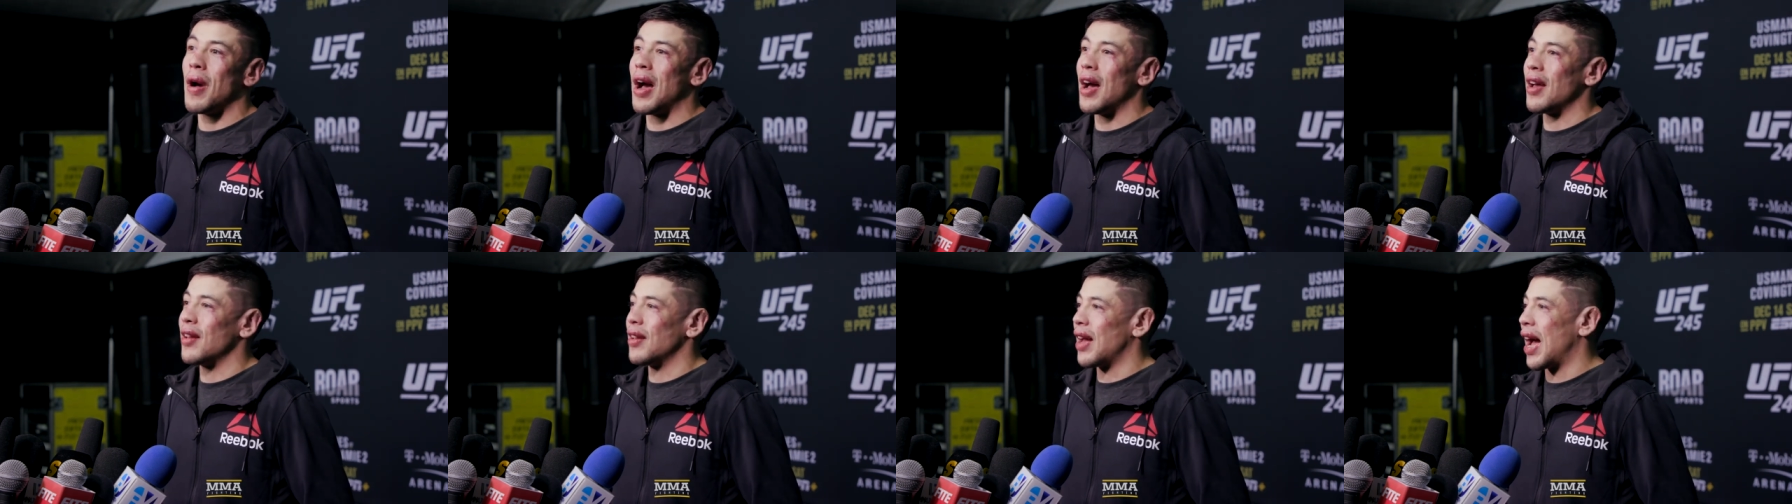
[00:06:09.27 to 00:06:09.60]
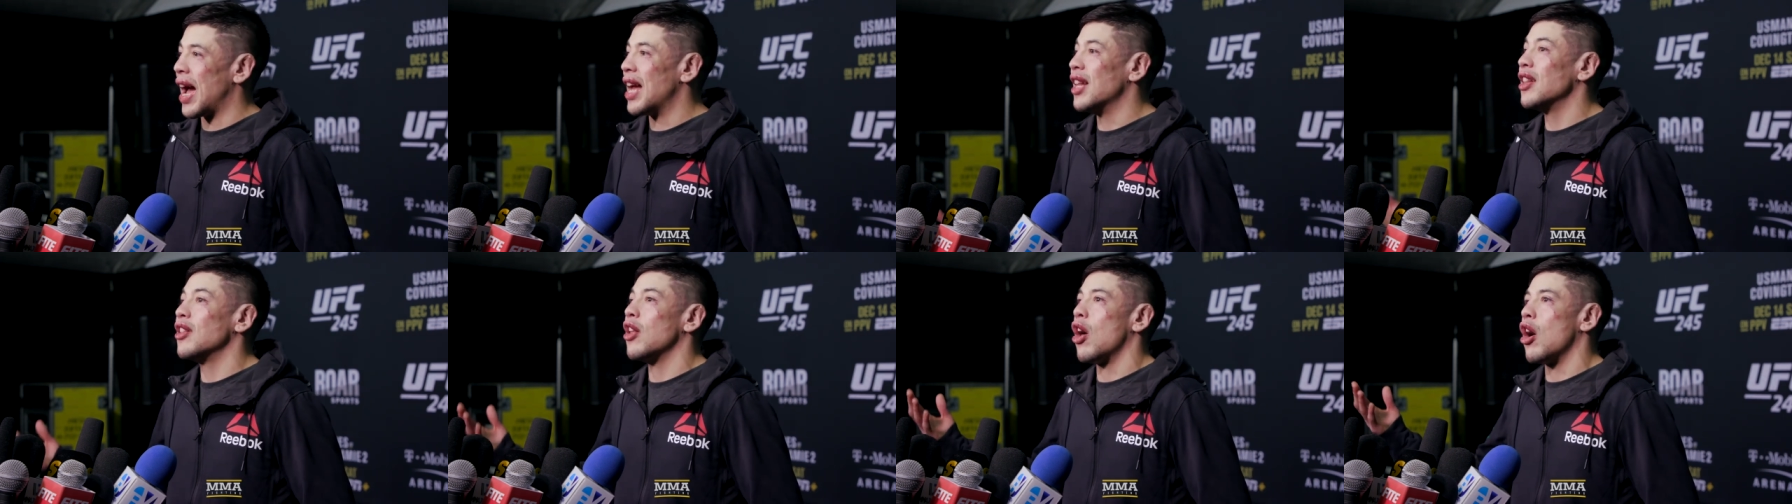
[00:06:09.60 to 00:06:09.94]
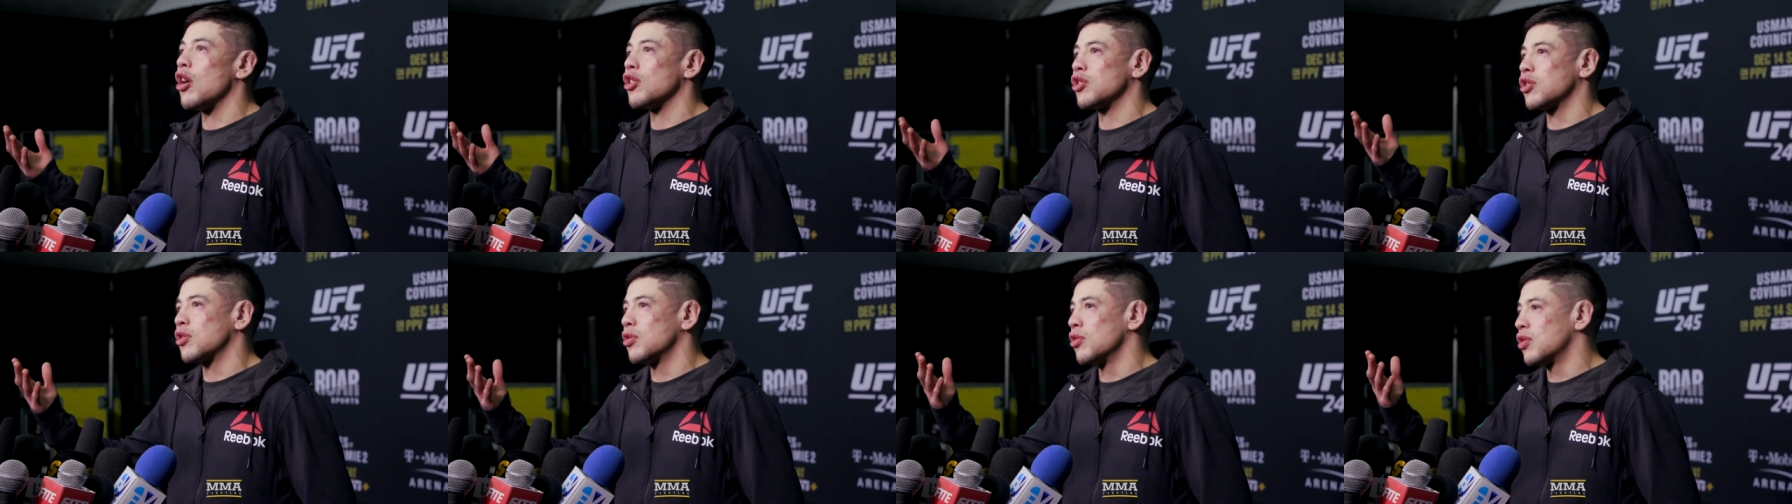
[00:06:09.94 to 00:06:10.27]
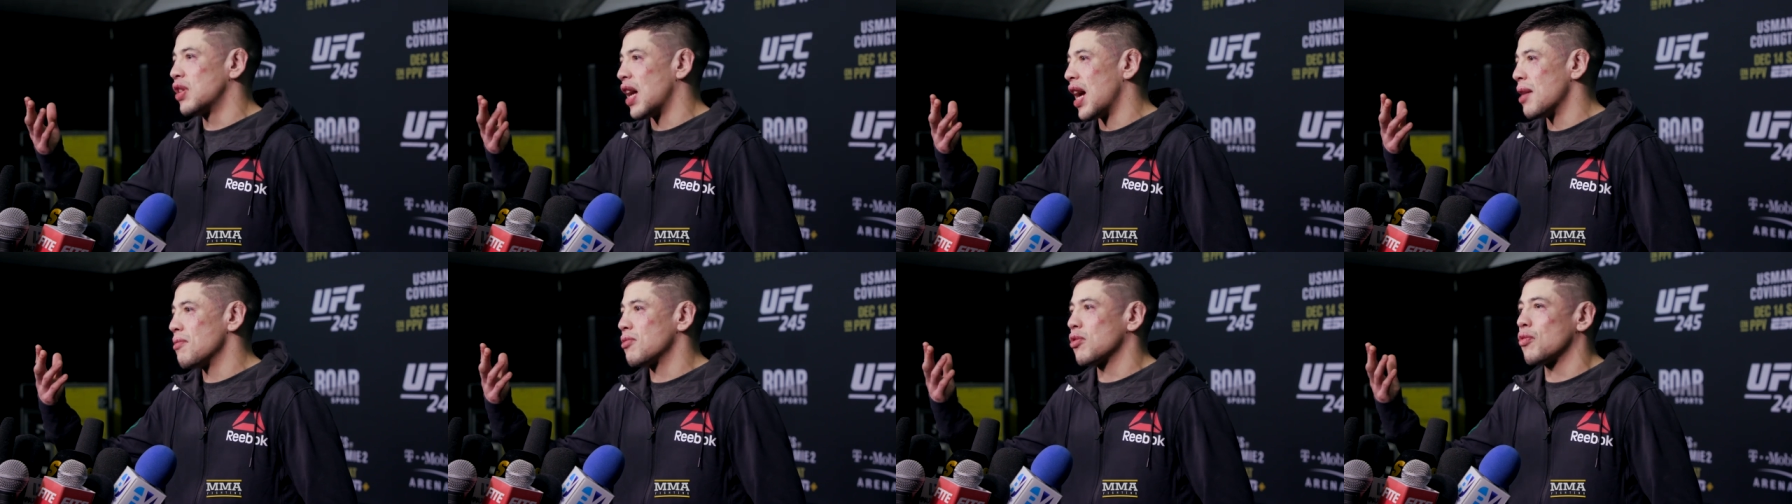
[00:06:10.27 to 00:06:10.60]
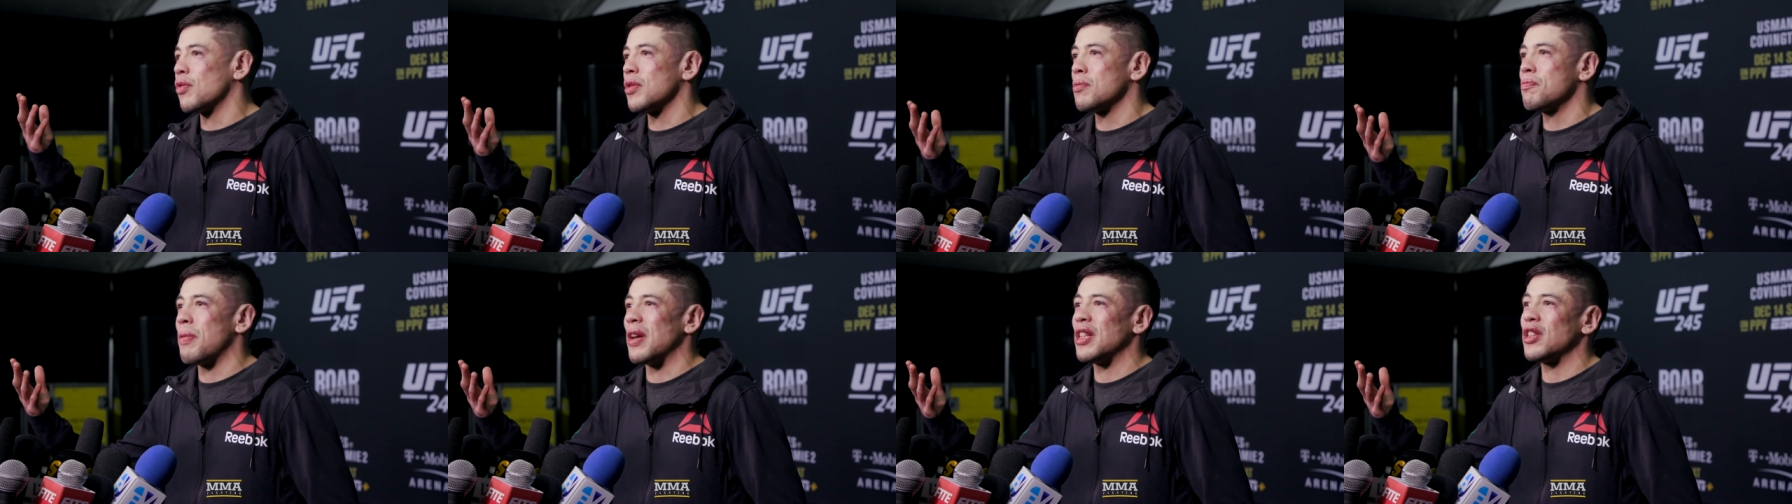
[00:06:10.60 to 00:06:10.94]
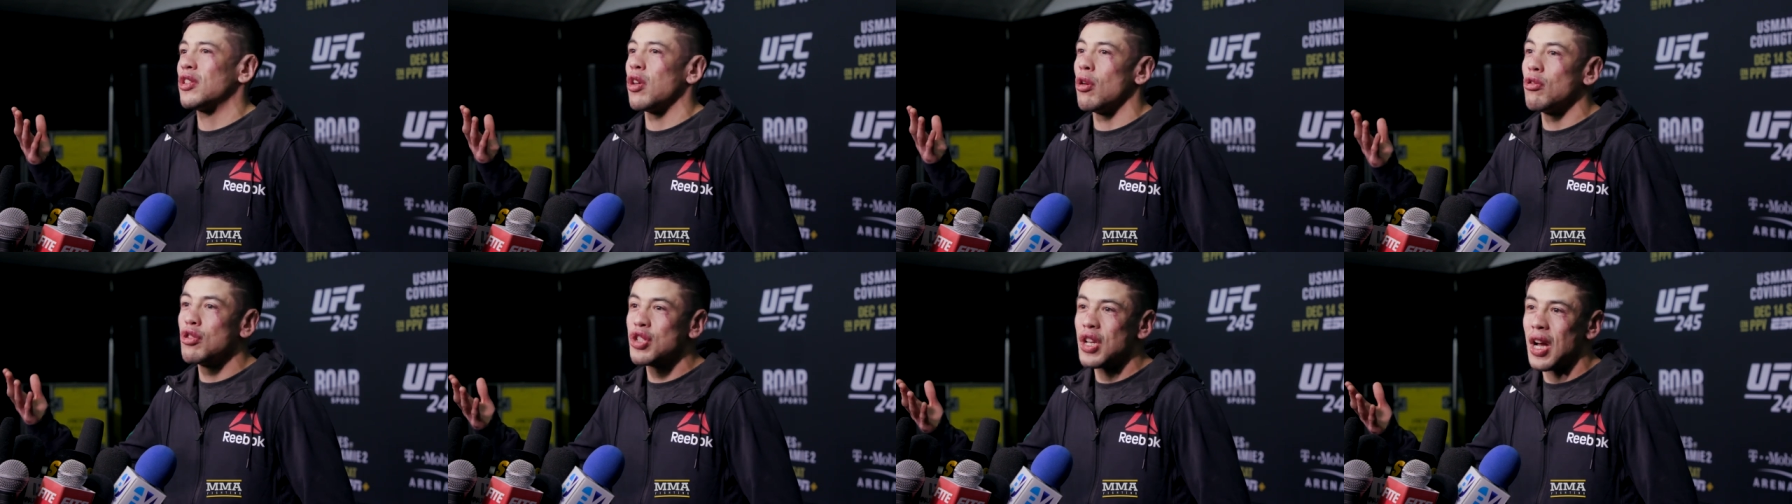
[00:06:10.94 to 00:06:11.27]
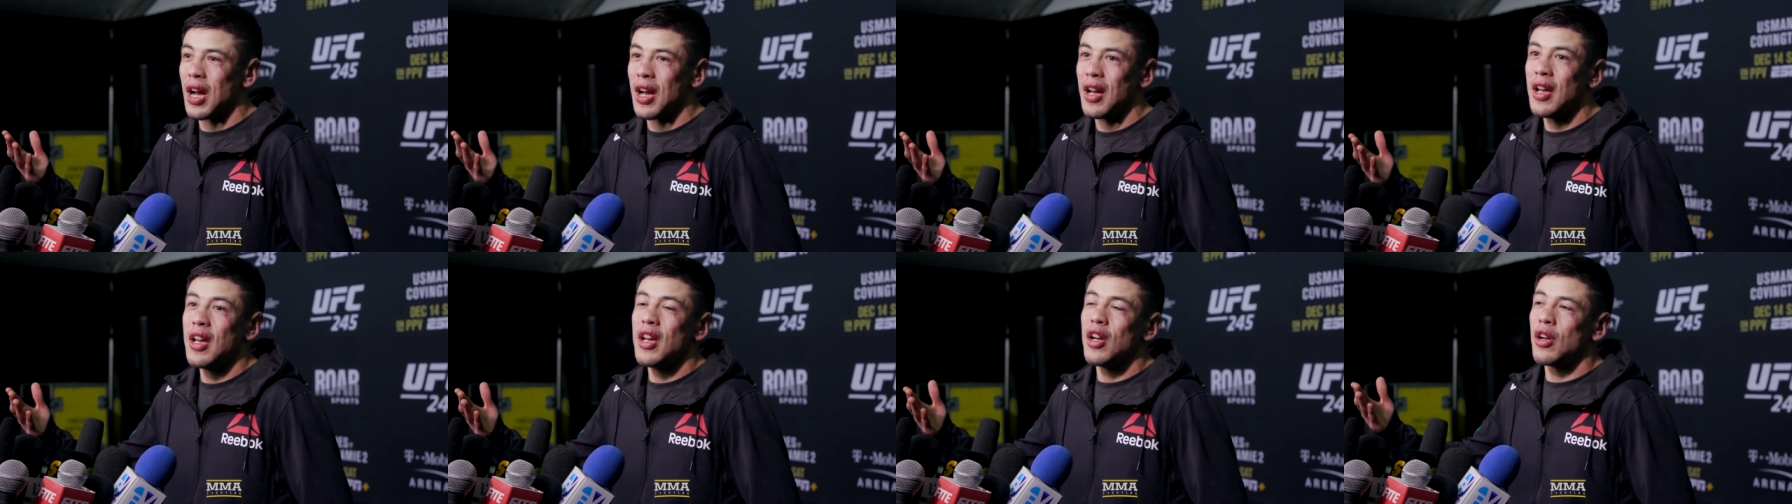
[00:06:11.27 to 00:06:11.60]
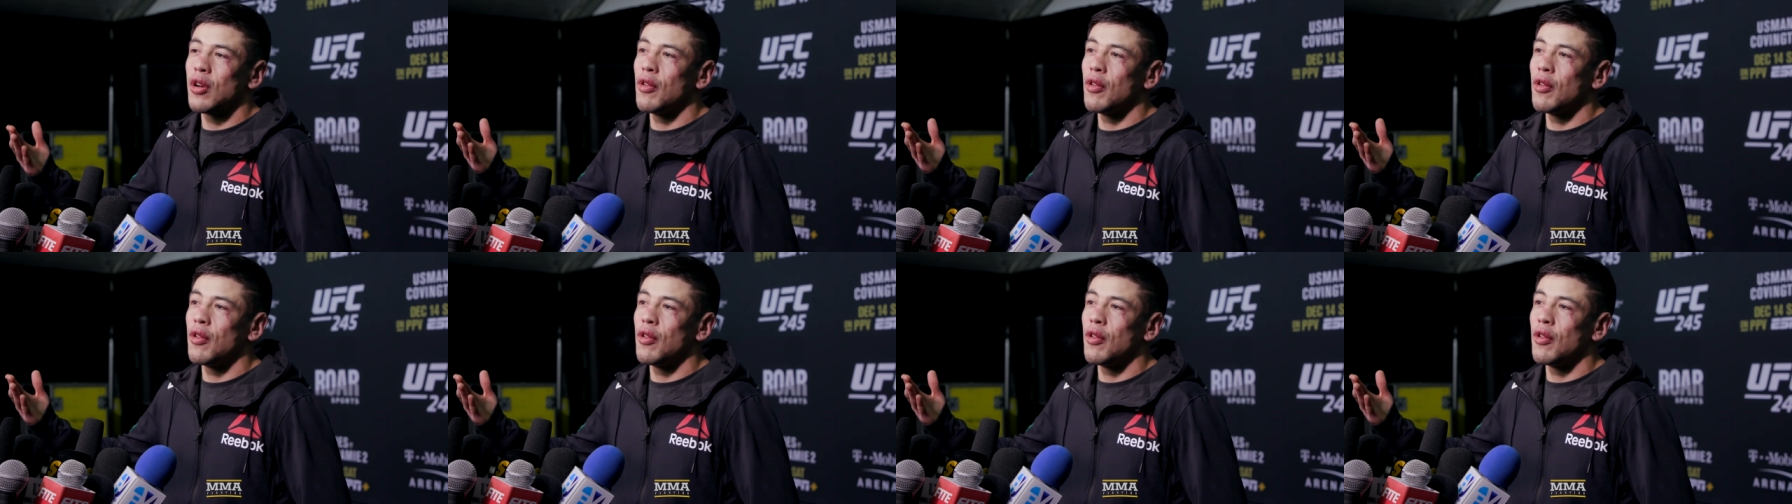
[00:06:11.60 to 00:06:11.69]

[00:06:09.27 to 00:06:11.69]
I, I lost two times with Pantoja,